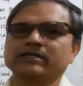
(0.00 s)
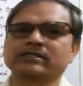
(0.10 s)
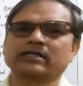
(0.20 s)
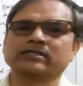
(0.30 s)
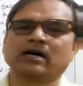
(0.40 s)

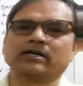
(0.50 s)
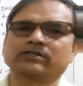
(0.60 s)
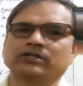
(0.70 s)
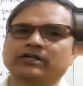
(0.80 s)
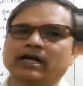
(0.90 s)
cells
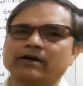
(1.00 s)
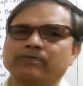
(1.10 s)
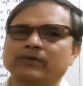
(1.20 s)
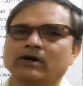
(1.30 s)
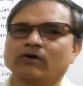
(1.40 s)
are three
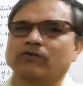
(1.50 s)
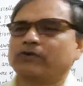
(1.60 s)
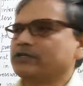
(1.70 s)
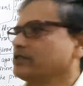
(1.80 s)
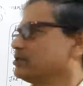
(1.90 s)
types.
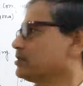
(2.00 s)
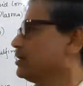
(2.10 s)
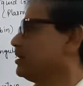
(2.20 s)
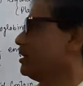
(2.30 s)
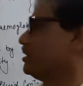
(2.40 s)
First is
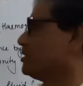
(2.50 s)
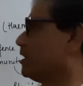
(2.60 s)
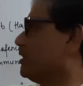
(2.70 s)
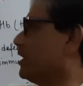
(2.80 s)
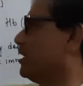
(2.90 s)

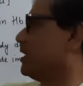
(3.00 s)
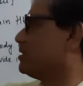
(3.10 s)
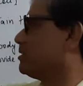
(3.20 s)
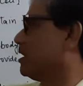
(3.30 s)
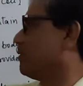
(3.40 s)

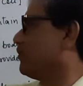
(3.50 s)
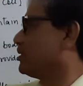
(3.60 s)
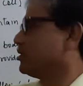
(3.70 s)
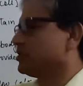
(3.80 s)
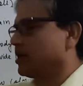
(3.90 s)

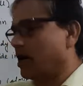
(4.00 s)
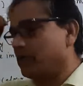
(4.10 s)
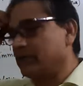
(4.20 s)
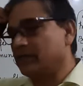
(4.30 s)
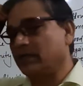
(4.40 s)
first is
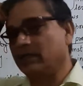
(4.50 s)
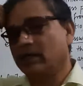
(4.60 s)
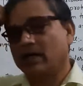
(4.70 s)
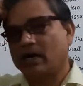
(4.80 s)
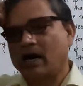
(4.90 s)
RBC.
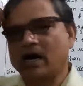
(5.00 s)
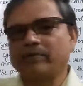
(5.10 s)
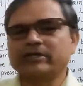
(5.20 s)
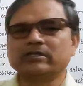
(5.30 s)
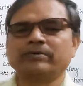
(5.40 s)

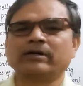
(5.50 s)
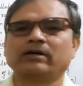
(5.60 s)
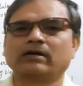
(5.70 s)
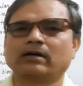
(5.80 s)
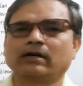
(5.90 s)
RBC
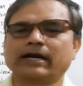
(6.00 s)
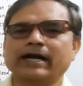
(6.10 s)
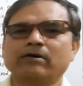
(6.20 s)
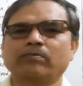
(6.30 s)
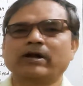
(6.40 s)
means
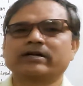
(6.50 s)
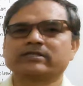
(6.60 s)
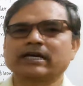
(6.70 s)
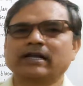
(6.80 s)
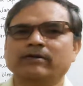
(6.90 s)
red blood
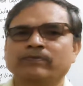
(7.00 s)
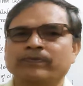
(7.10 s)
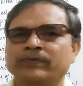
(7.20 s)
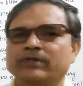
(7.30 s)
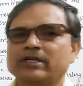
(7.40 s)
cell.
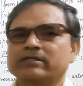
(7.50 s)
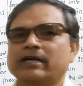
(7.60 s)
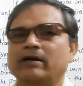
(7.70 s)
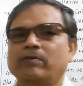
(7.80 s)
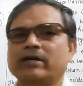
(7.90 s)
This
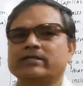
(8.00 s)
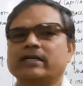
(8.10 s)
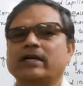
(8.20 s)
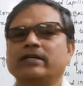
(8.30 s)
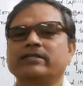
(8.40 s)
red blood
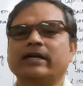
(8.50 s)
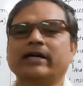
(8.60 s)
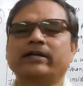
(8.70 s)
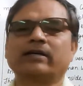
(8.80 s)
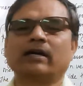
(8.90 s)
cell is
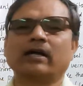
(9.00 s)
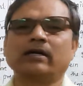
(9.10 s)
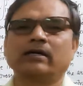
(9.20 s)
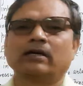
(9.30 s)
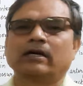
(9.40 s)
red in
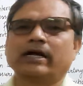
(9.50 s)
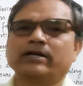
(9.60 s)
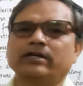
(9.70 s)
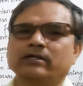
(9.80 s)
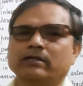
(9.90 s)
color,
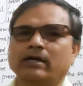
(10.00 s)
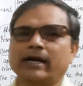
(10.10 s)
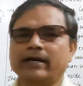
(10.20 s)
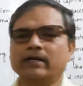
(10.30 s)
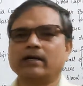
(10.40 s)
and the red in